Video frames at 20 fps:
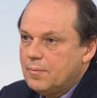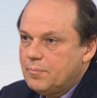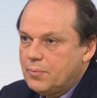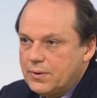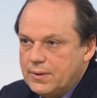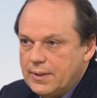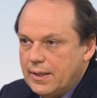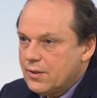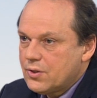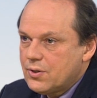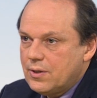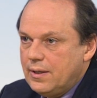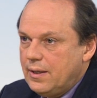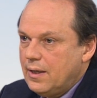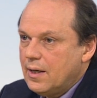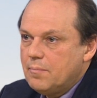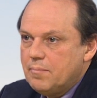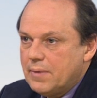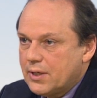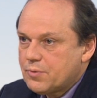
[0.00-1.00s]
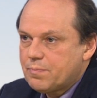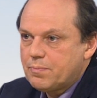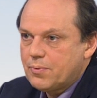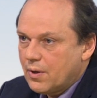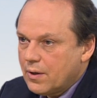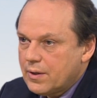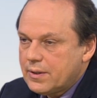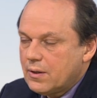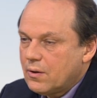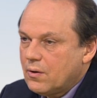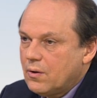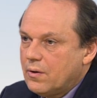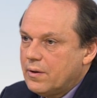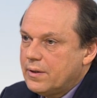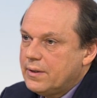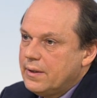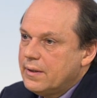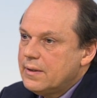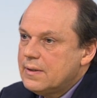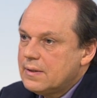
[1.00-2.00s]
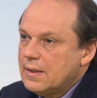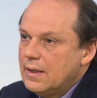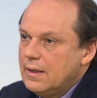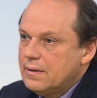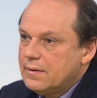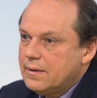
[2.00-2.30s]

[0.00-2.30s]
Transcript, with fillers: potentially a much broader audience